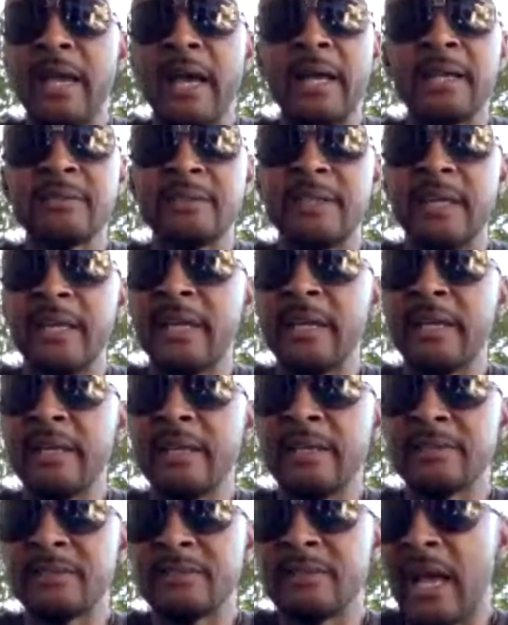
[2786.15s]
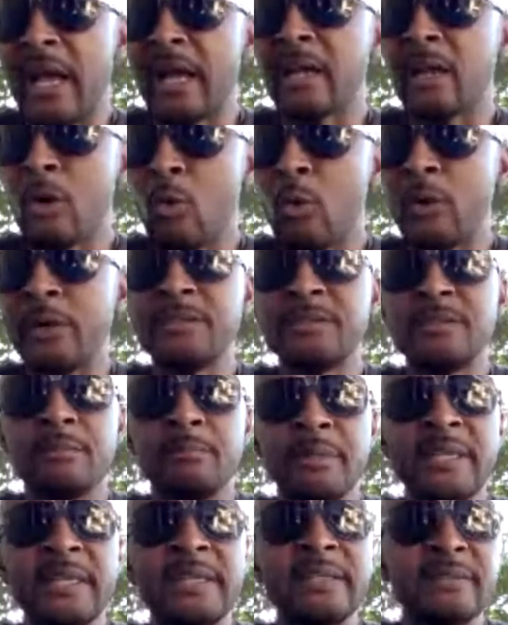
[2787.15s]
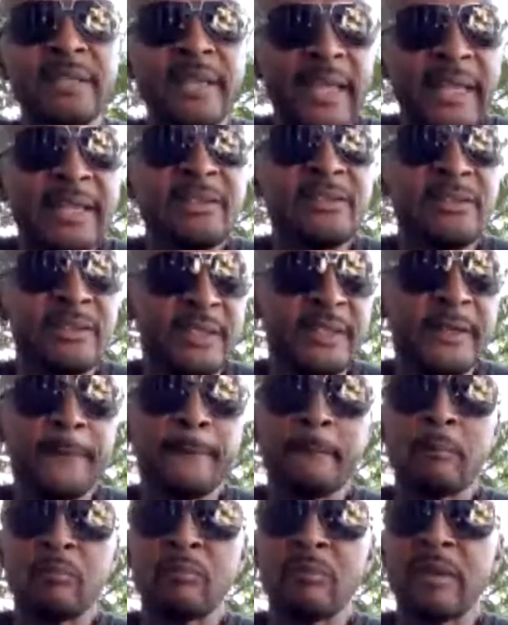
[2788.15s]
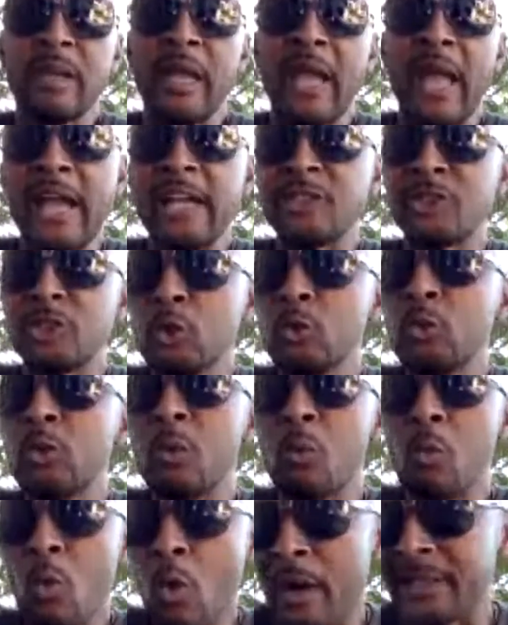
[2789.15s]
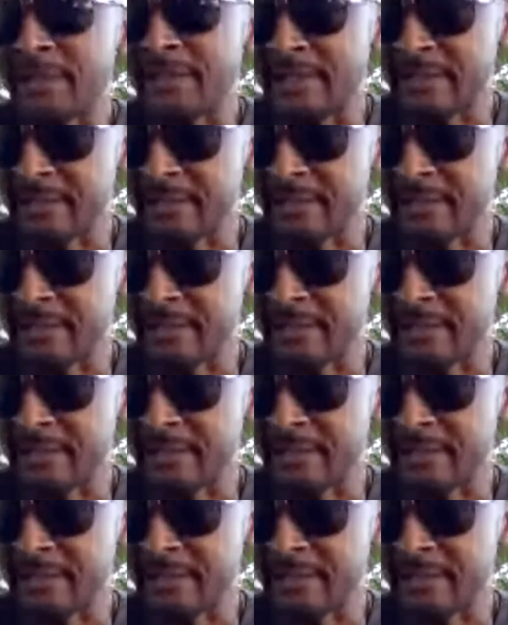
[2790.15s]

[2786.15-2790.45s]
that it's not going to be as easy as you would want it to